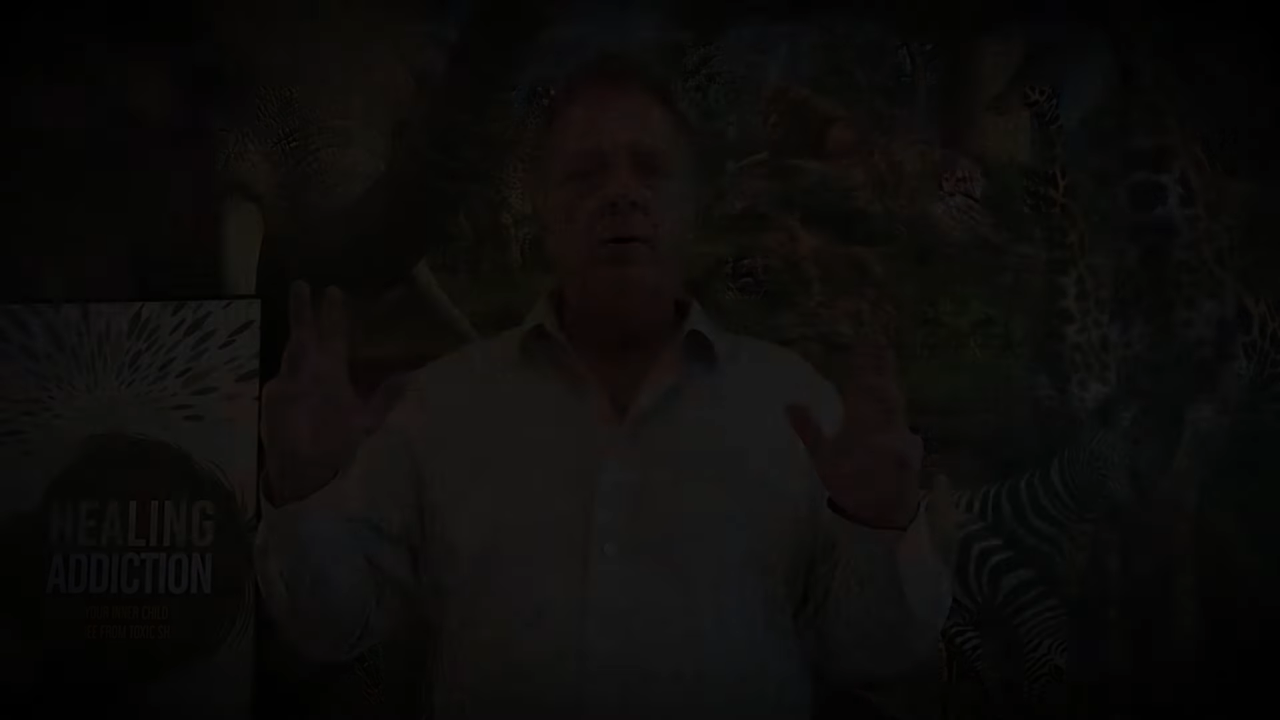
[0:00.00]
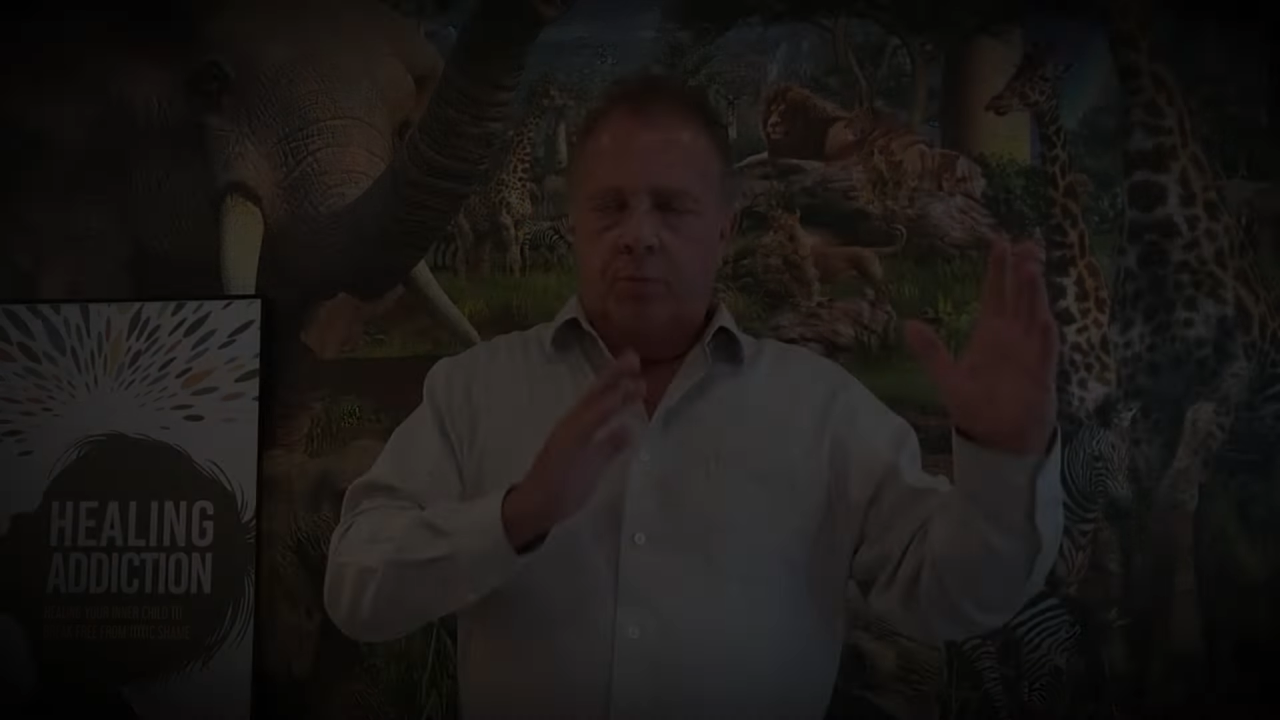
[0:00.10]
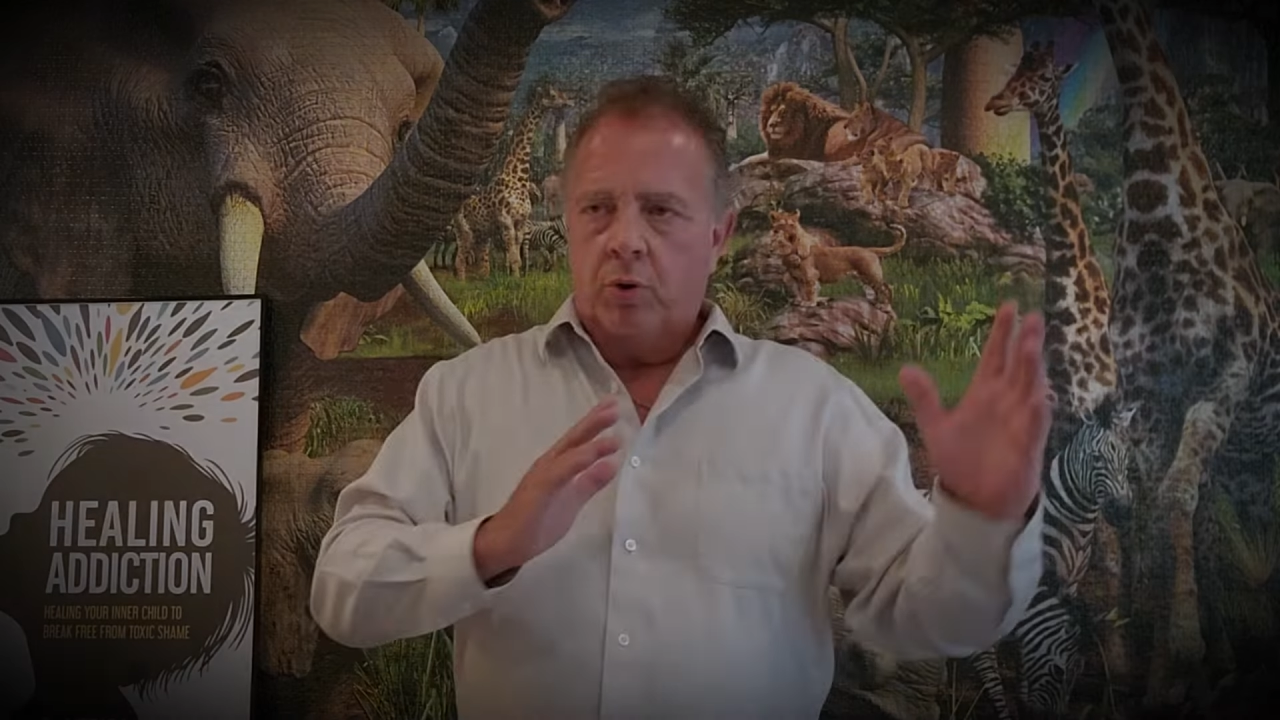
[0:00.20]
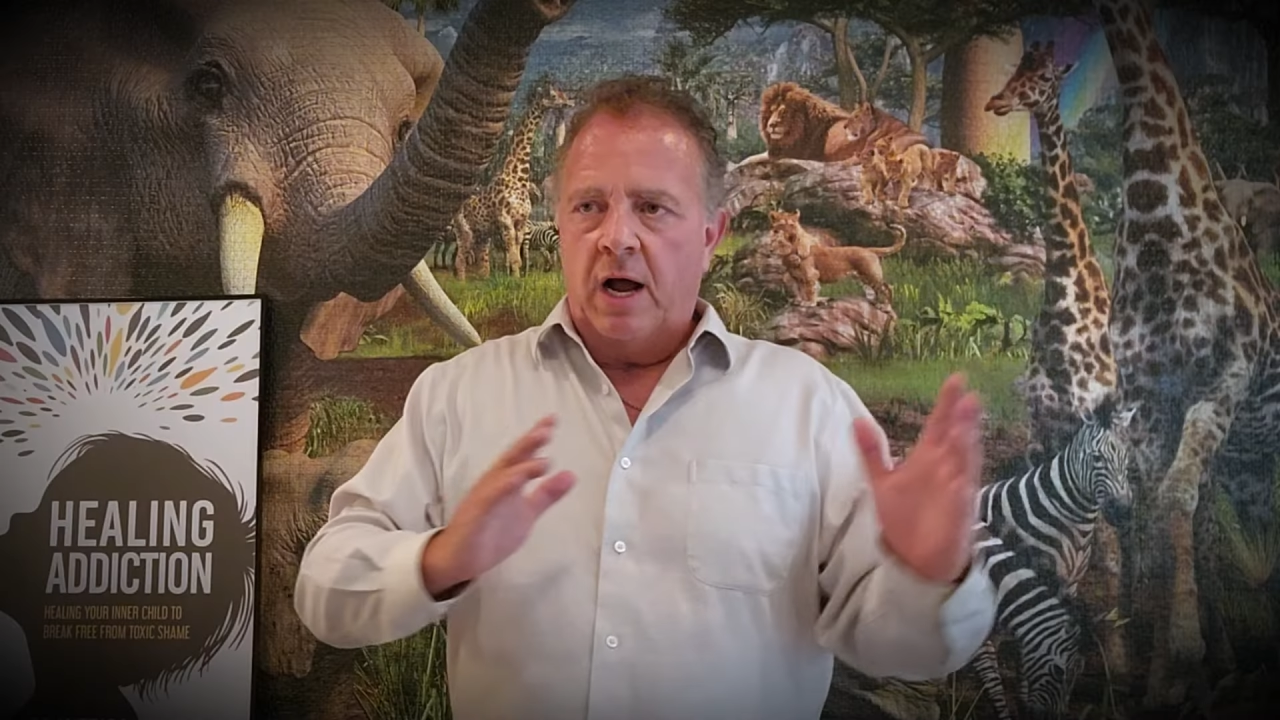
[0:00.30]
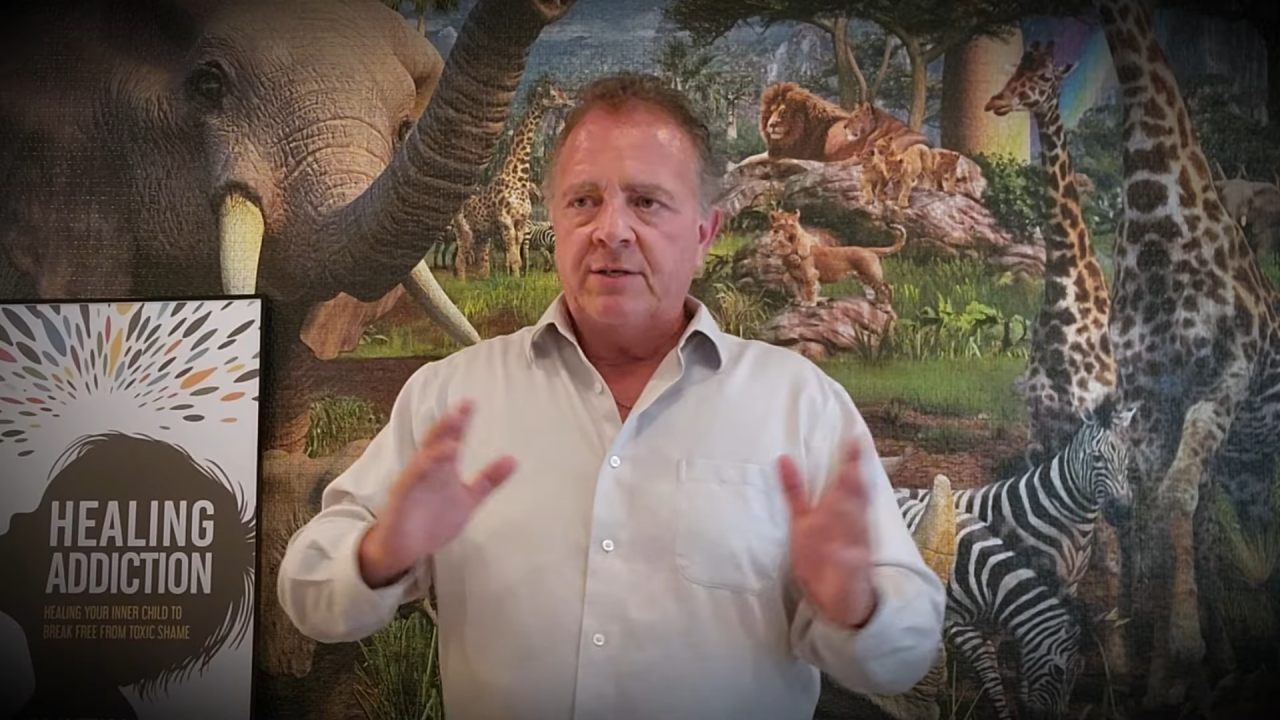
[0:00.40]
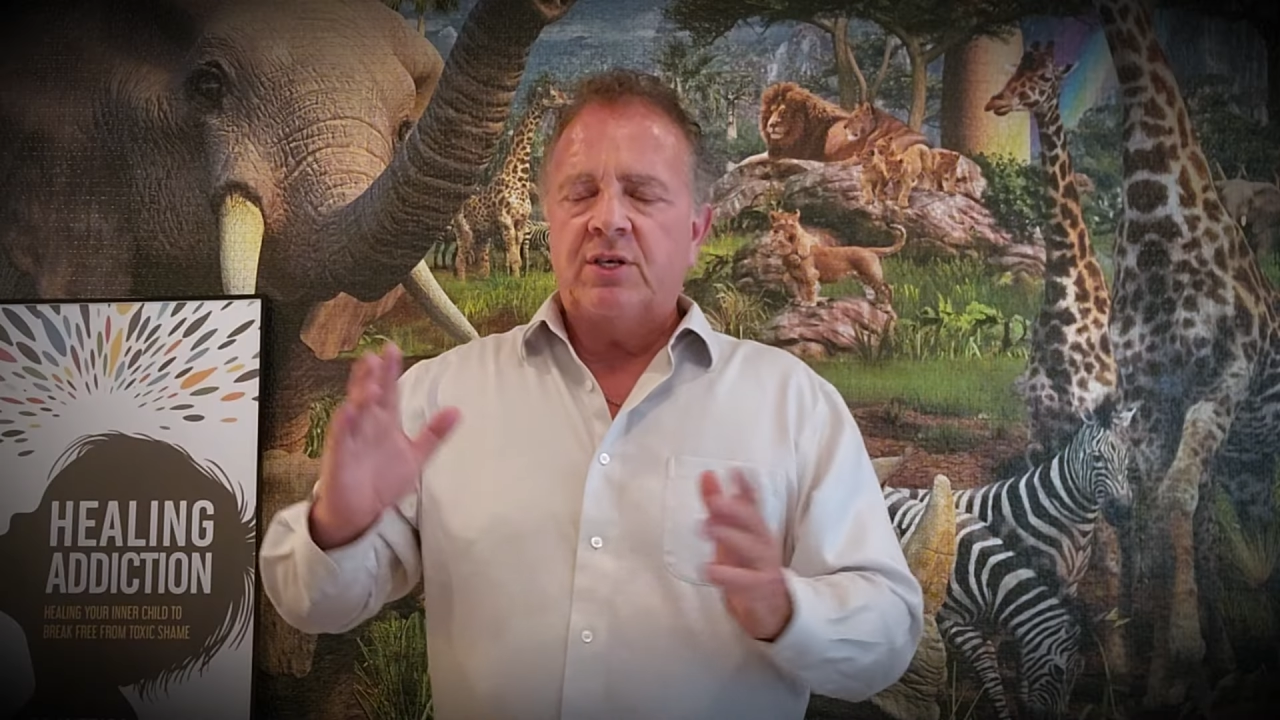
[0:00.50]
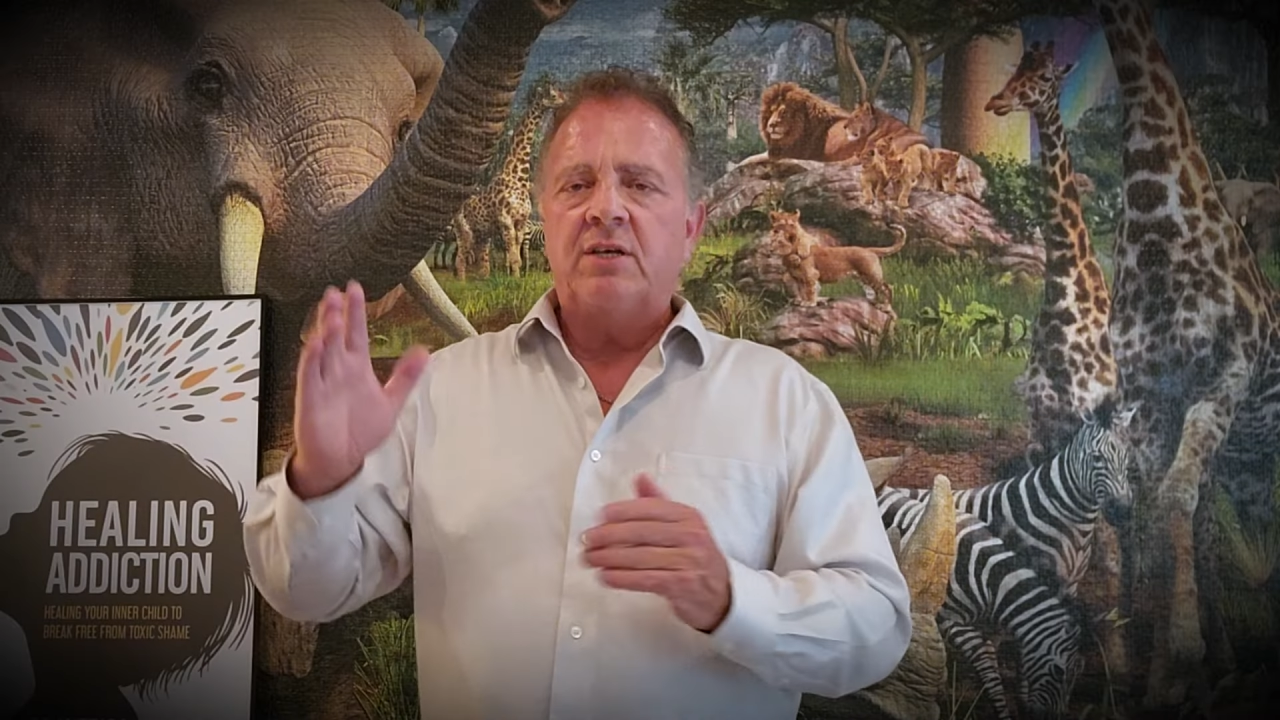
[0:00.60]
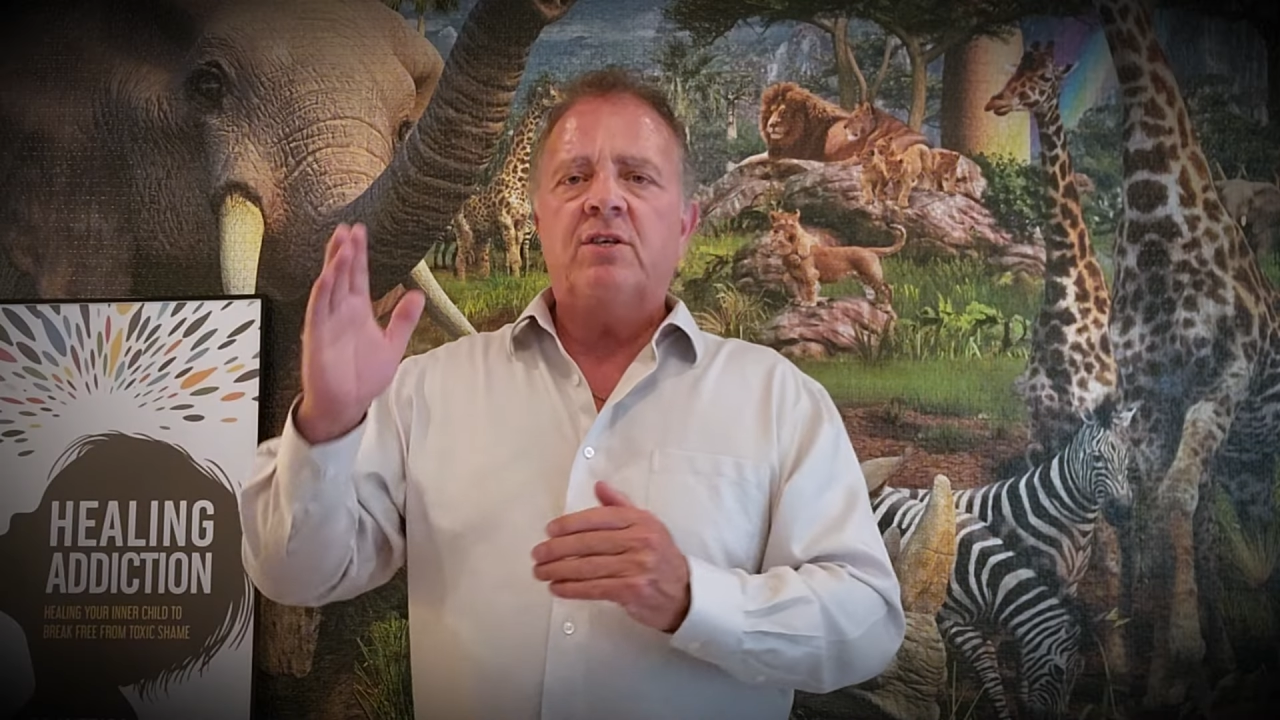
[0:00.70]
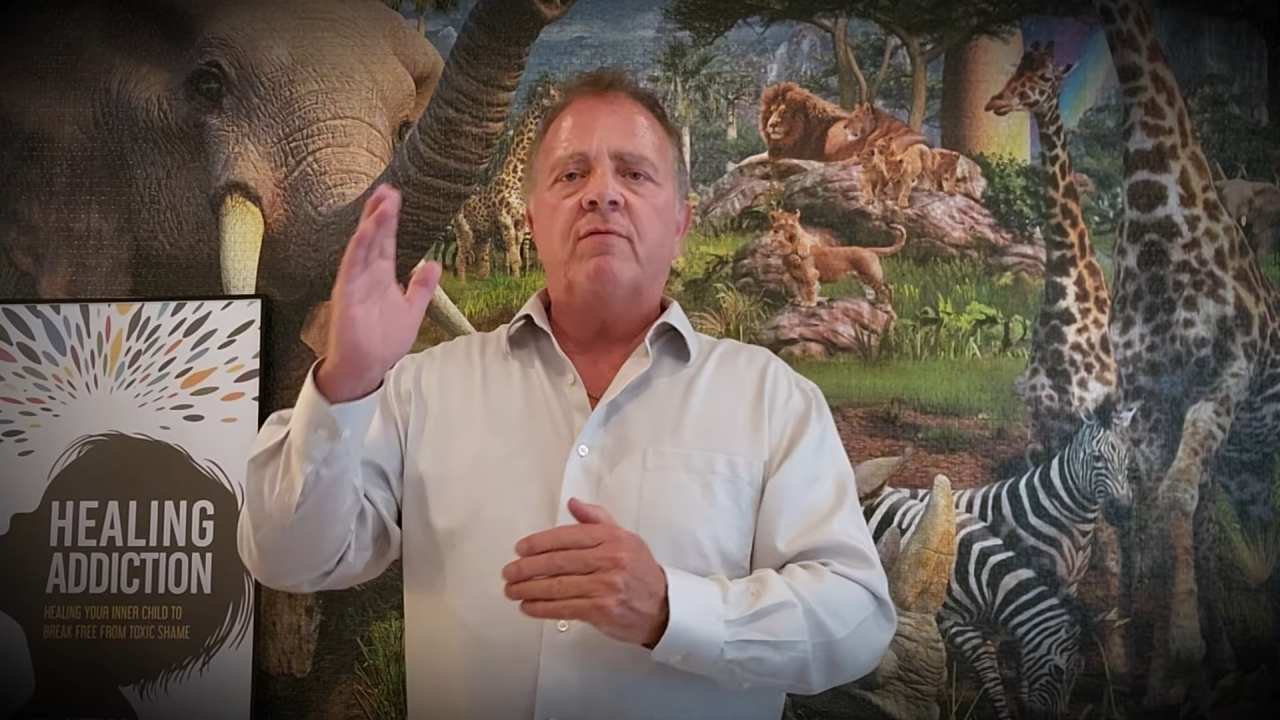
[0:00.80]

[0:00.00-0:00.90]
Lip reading: The process